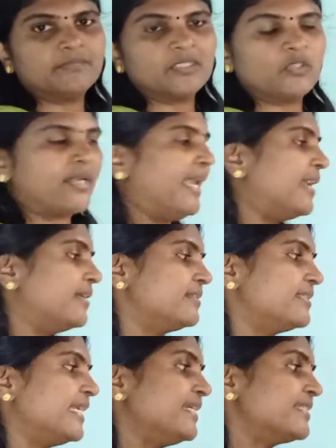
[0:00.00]
Okay,
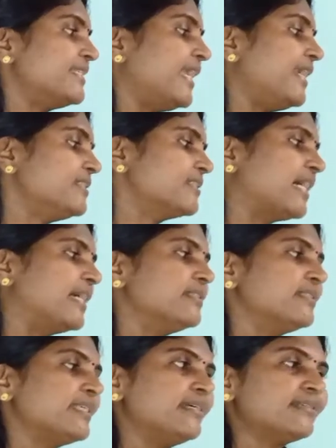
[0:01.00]
sea snakes and
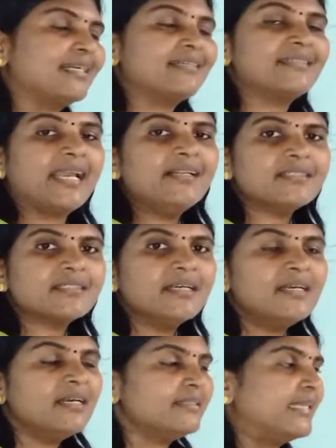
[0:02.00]
sea turtles,
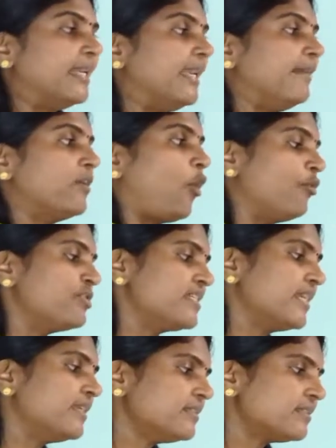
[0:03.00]
they live in
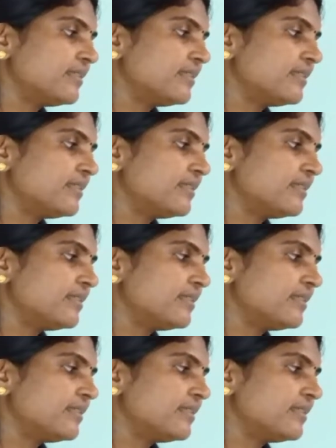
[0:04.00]
oceans.